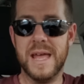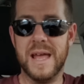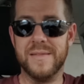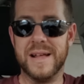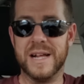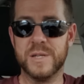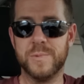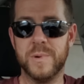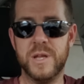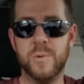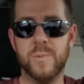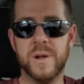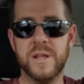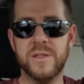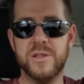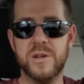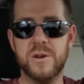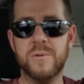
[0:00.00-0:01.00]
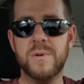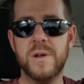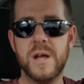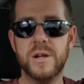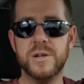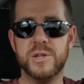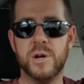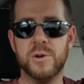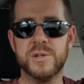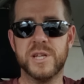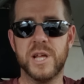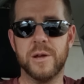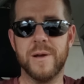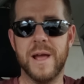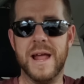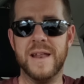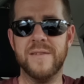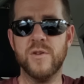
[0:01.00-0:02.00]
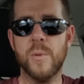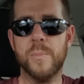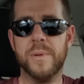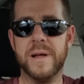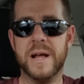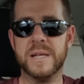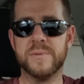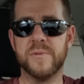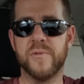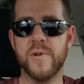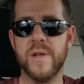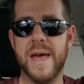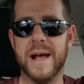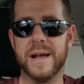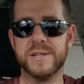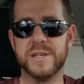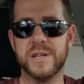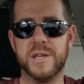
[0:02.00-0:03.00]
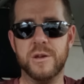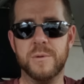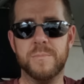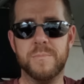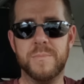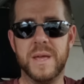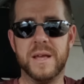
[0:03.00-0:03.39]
If that's what you want to do, don't tell her any of your plans before you execute,